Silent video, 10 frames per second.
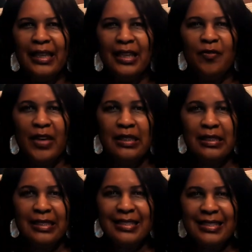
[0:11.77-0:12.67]
In fact,
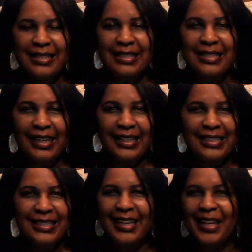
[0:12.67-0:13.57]
this is the second
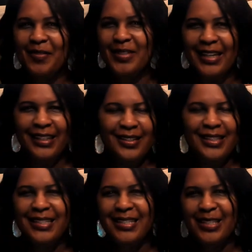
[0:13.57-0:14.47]
take I've done of
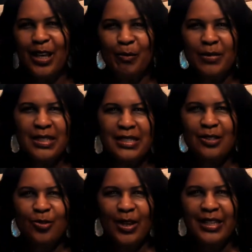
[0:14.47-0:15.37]
this. I'm just
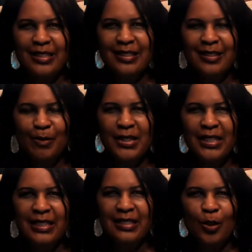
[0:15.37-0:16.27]
trying some
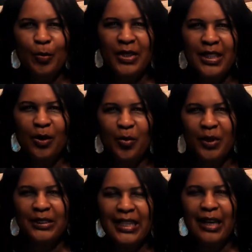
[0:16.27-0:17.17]
things, hoping that it
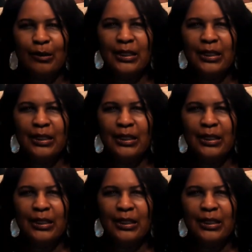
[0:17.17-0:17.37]
works out.